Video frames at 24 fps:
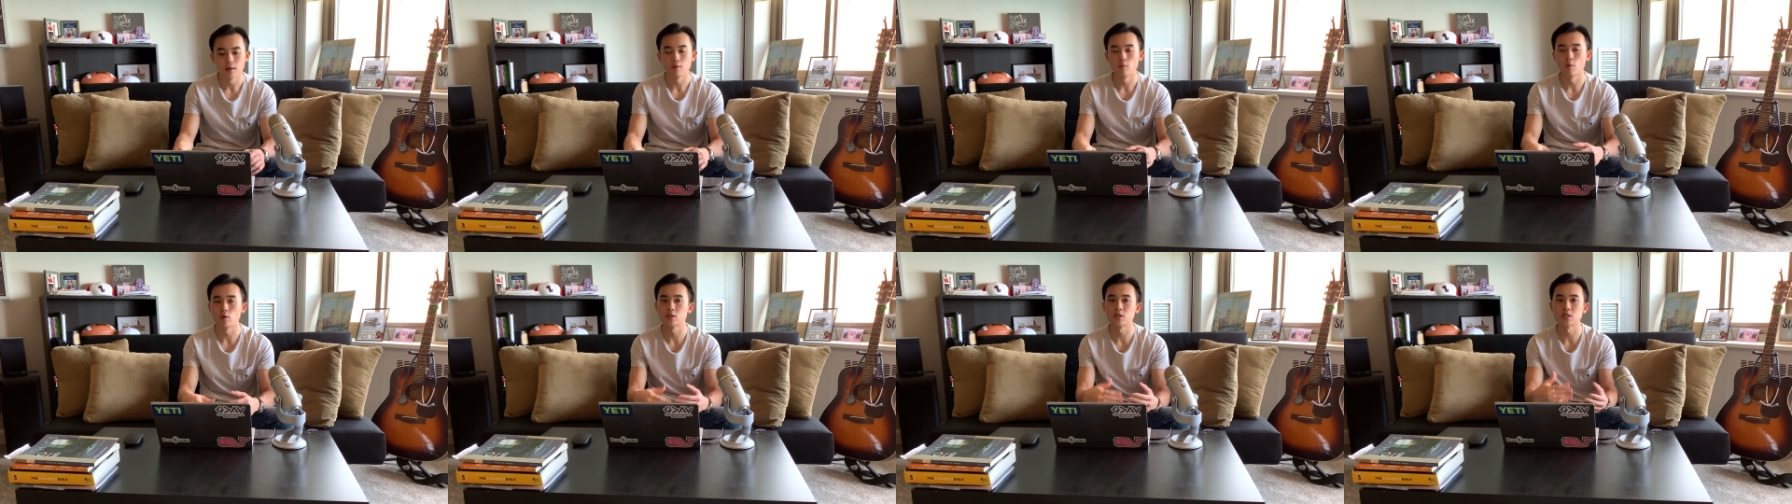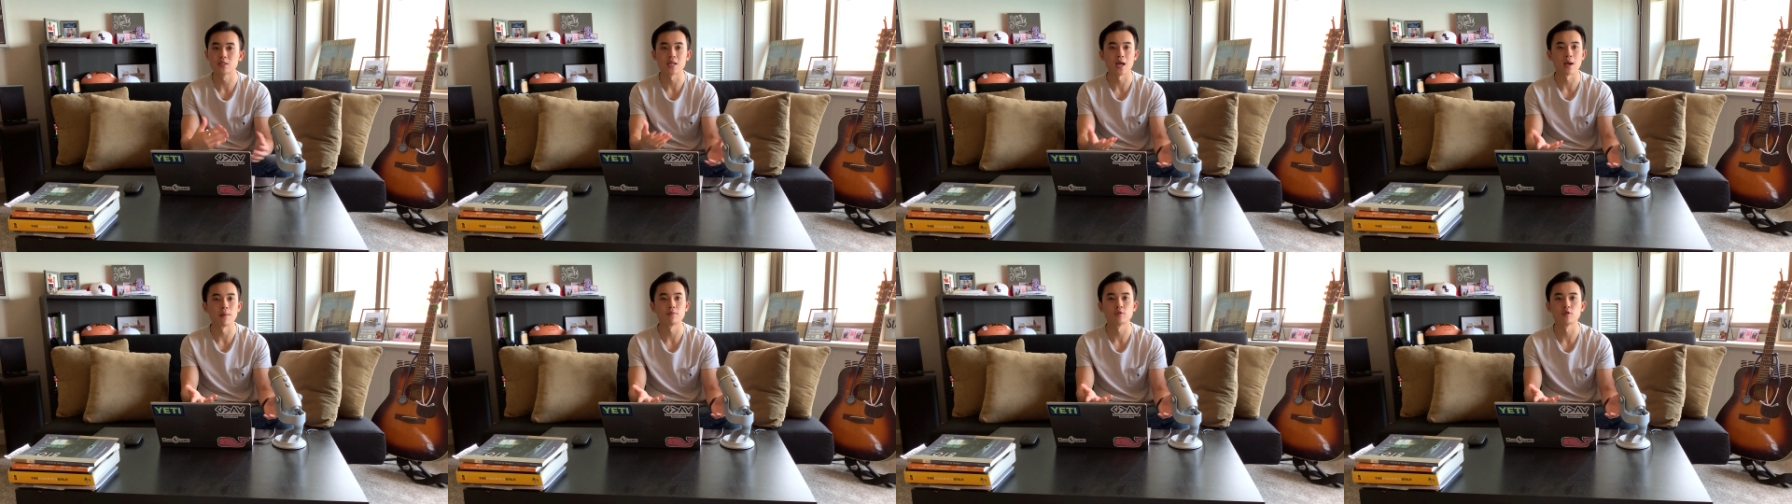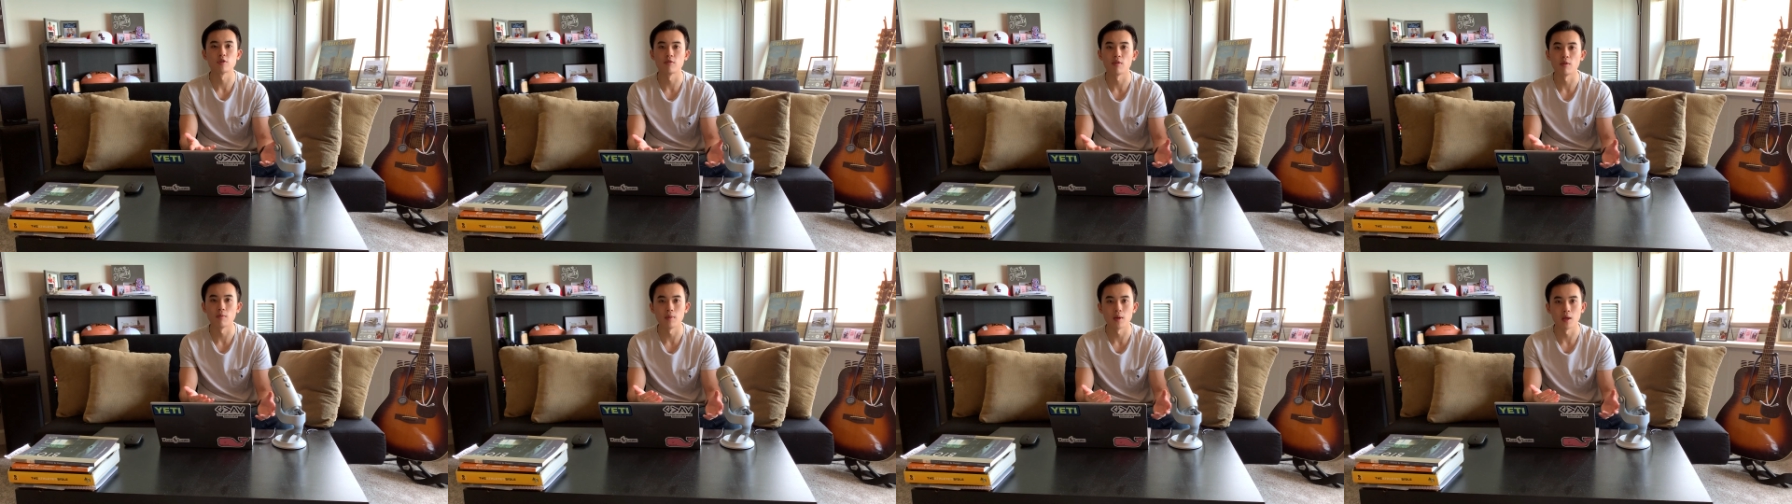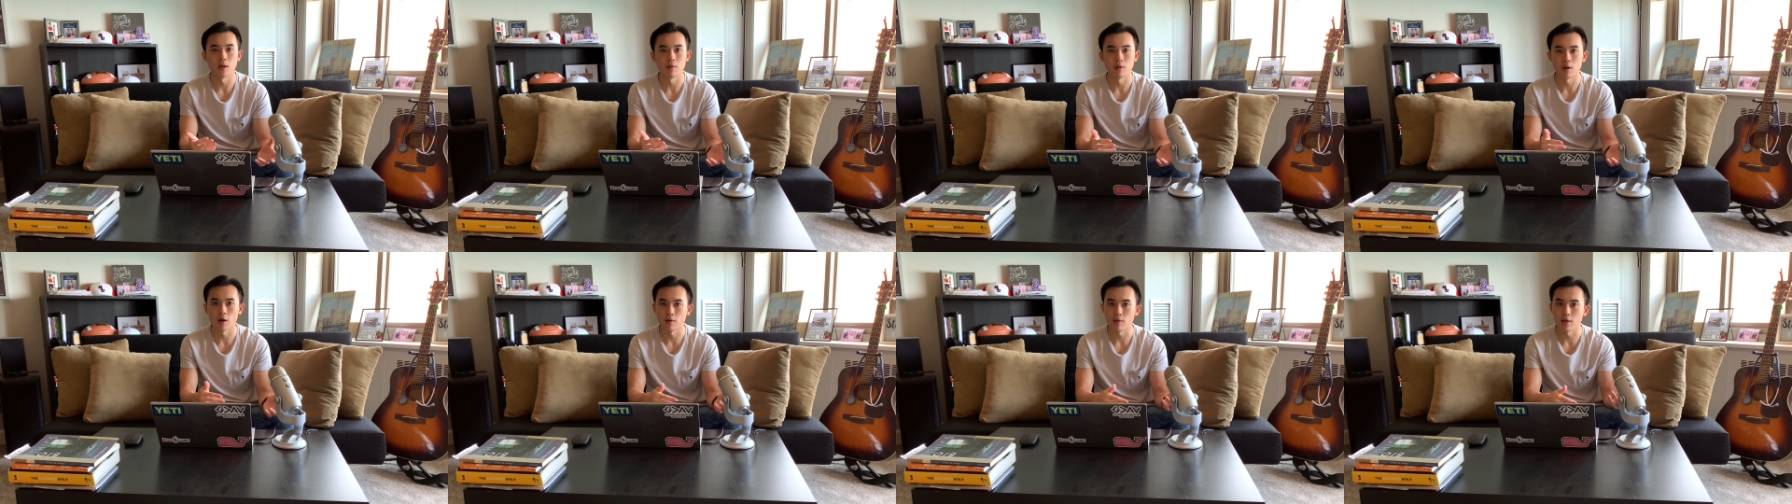What's the temperature of the
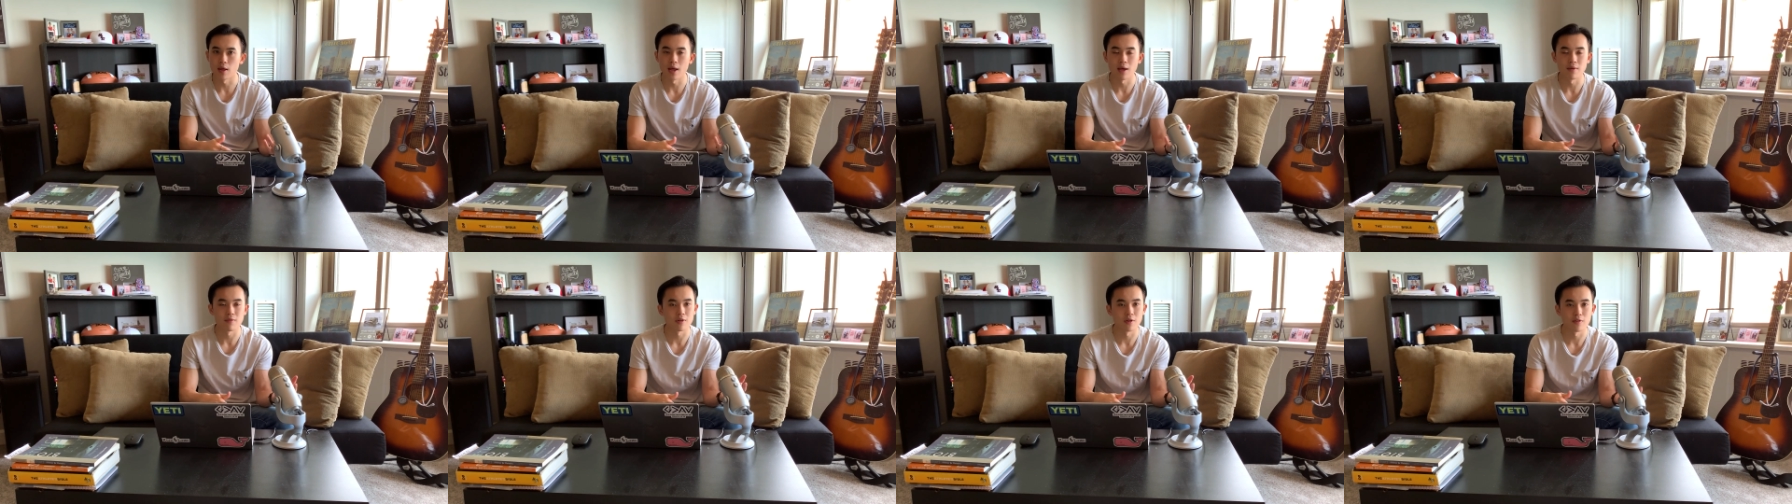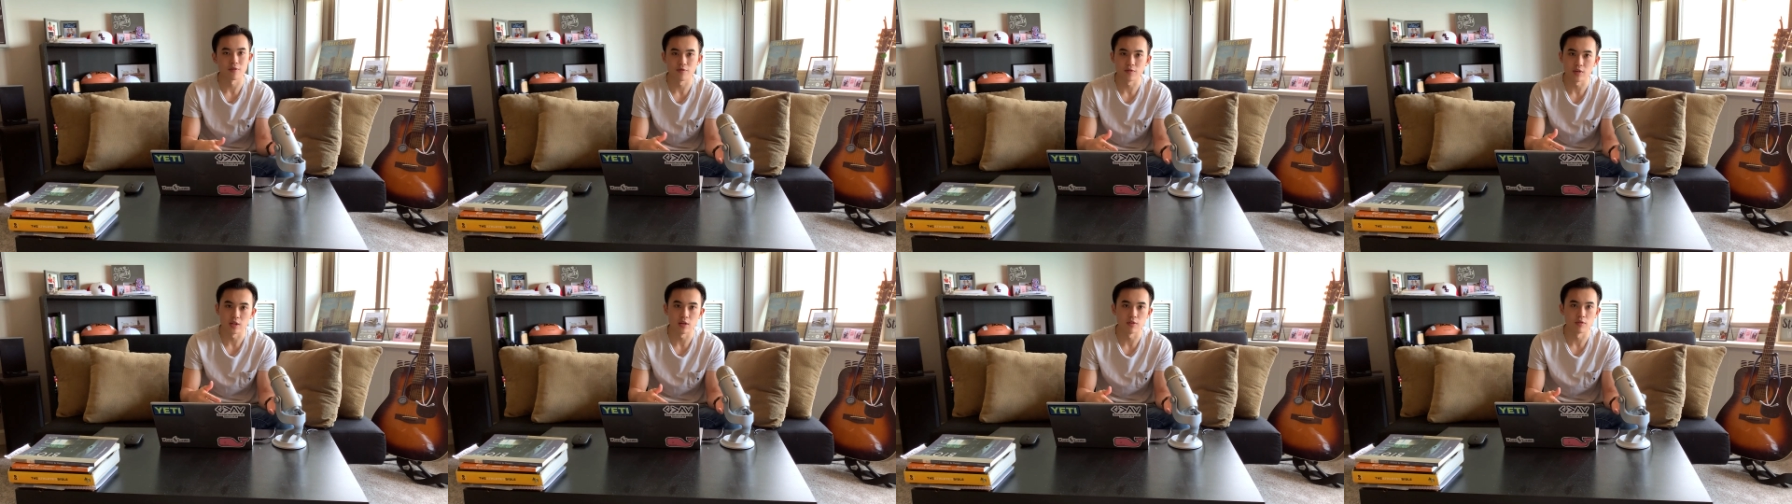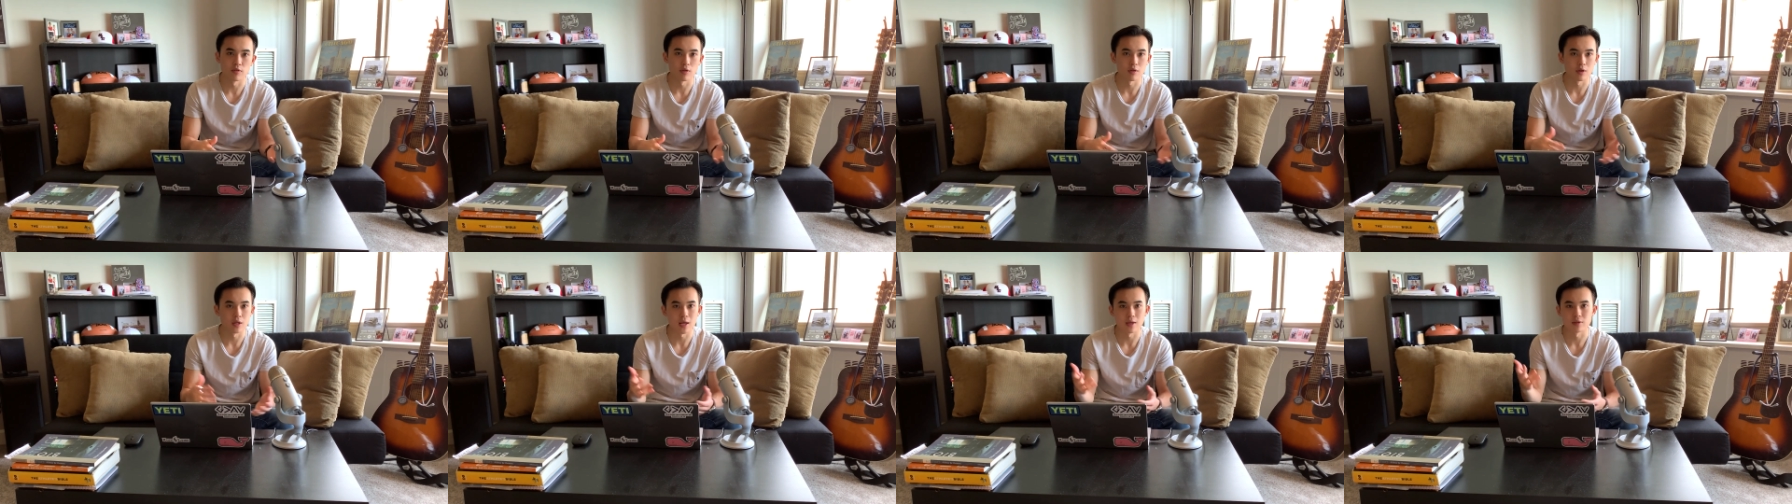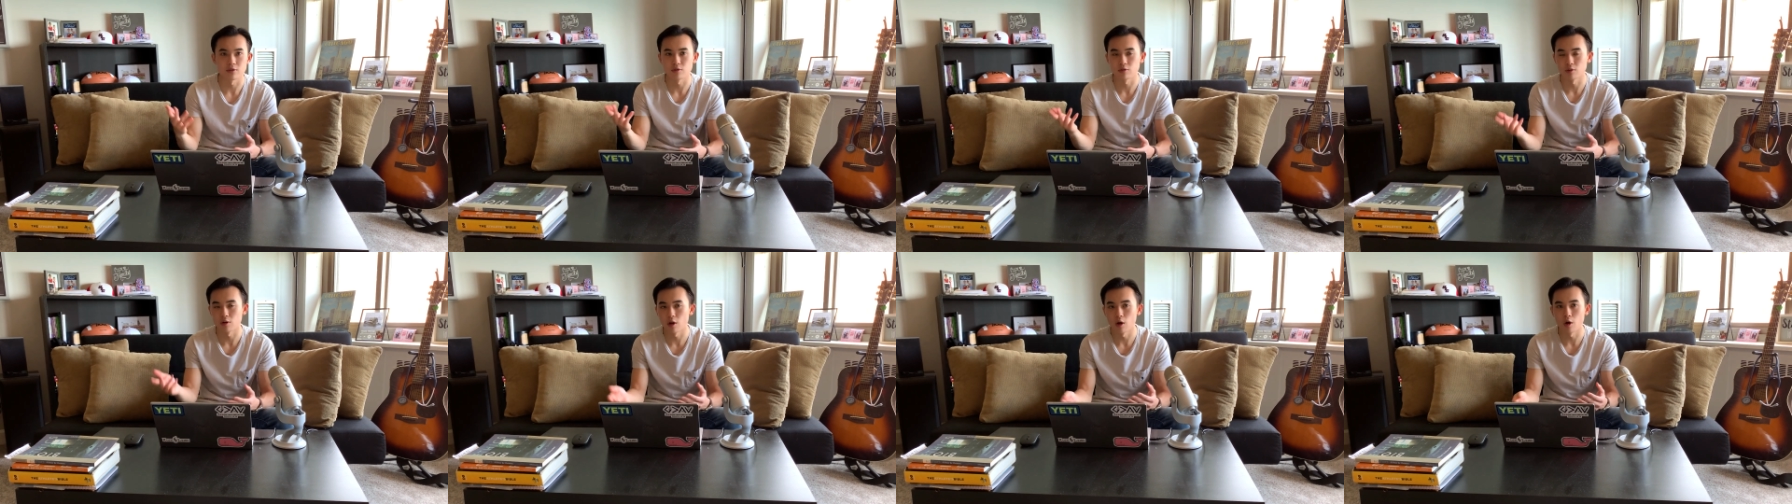baby? Are they having a fever?
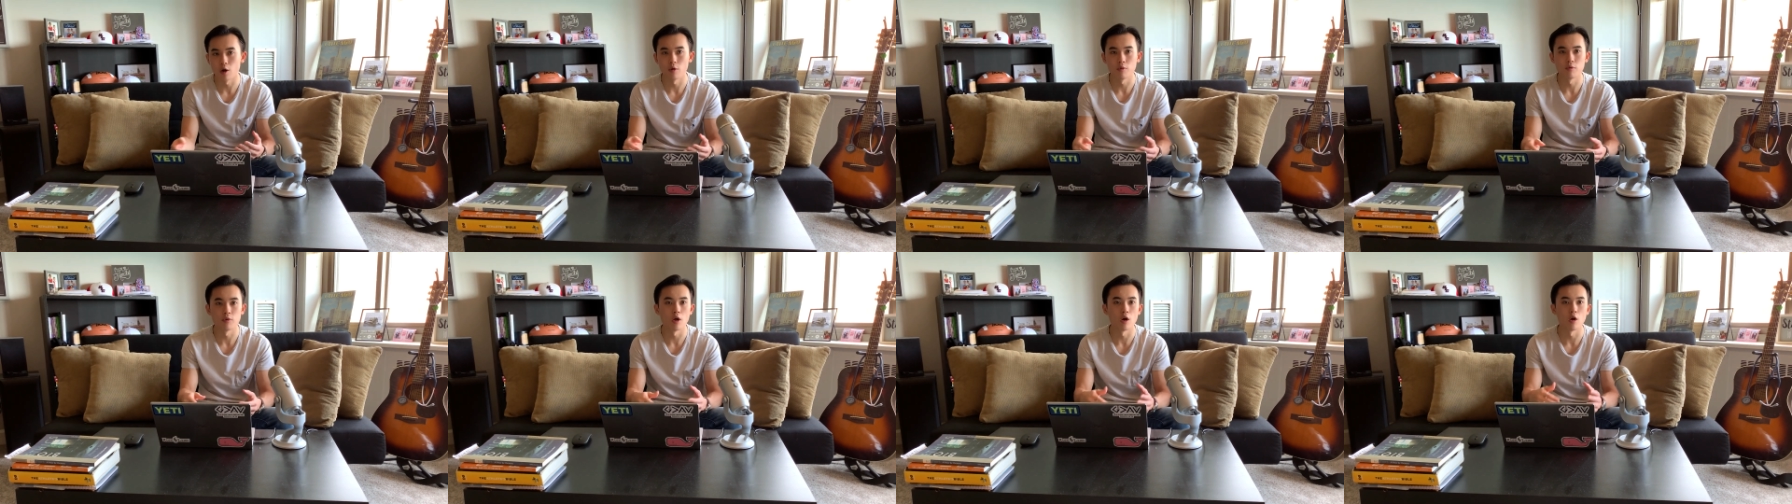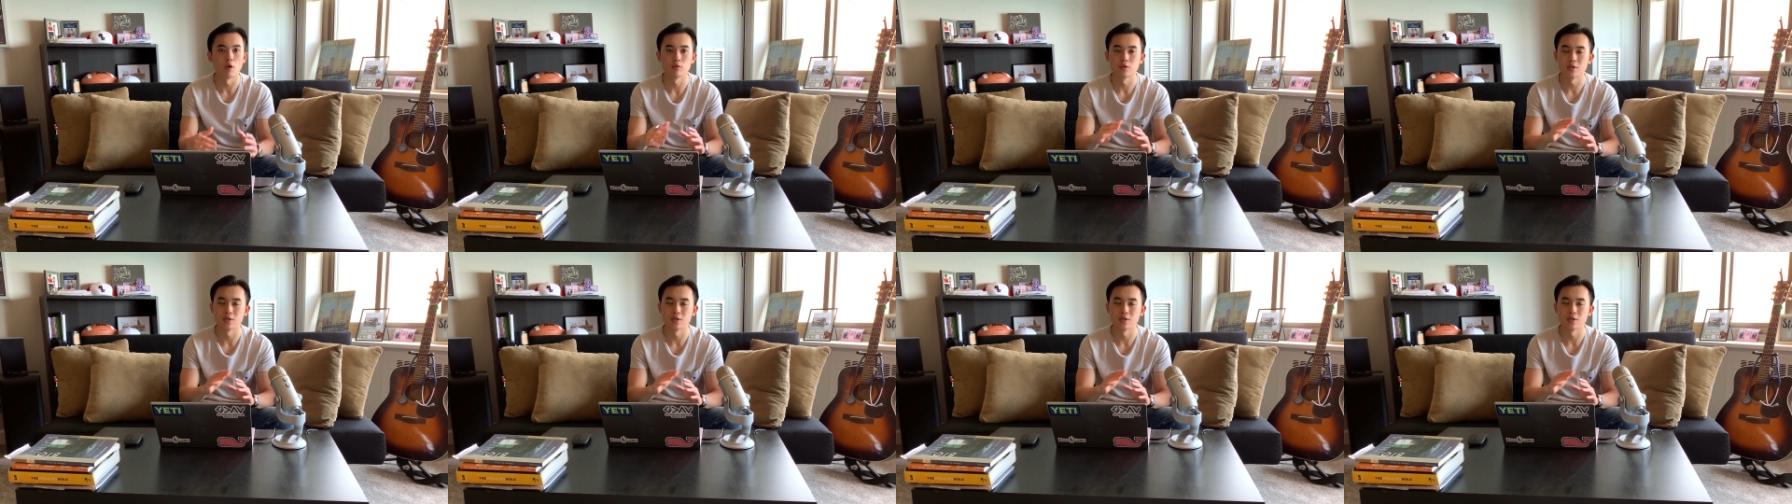Yes or no? No.